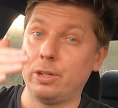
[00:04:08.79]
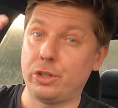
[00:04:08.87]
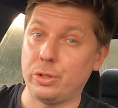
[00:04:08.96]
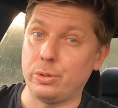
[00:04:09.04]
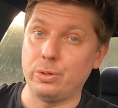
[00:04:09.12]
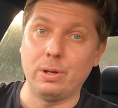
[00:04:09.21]

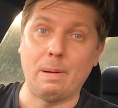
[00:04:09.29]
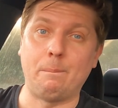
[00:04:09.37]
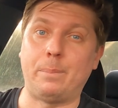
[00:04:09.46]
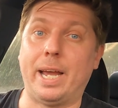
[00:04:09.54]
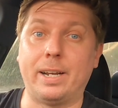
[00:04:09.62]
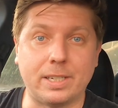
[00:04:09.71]
to
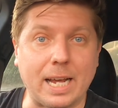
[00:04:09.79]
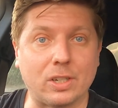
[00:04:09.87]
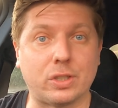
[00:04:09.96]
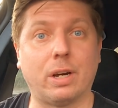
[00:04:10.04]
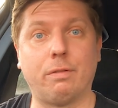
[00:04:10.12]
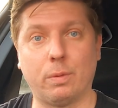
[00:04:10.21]
ban a
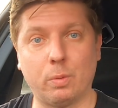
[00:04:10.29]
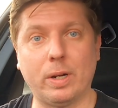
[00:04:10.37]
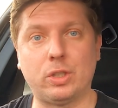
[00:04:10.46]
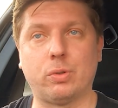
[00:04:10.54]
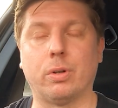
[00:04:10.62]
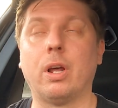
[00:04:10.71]
Dasher from the
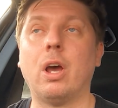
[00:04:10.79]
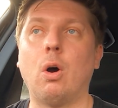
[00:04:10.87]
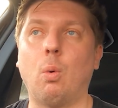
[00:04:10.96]
restaurant.